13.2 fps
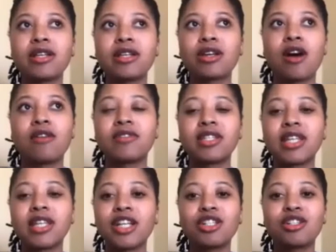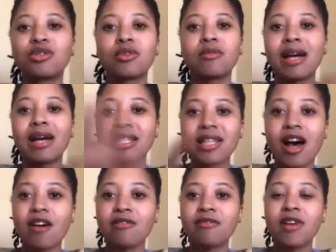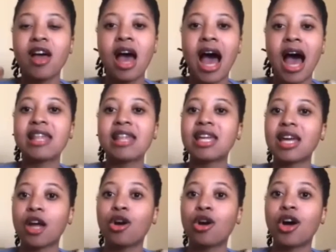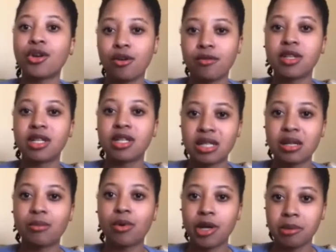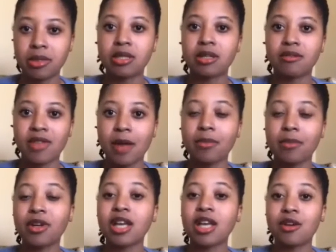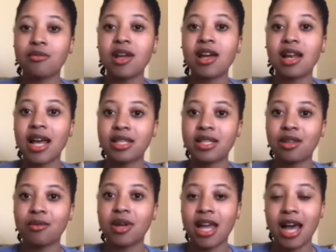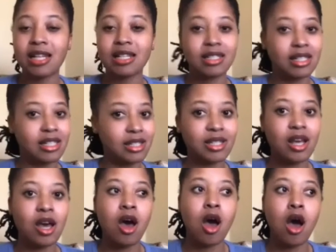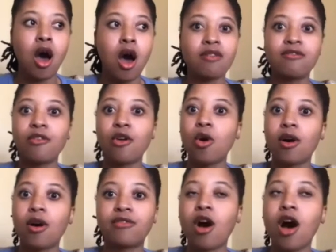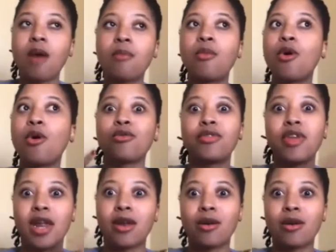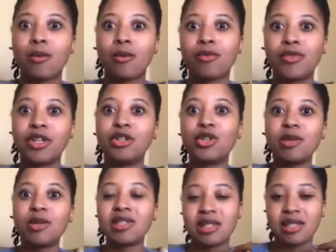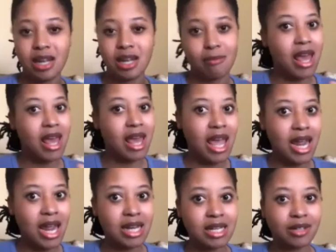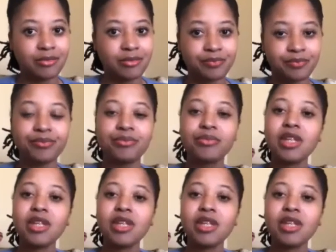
conversations with myself, I think I got over the disappointment of that because I realized the realities are far more than the dreams in my head. Yeah.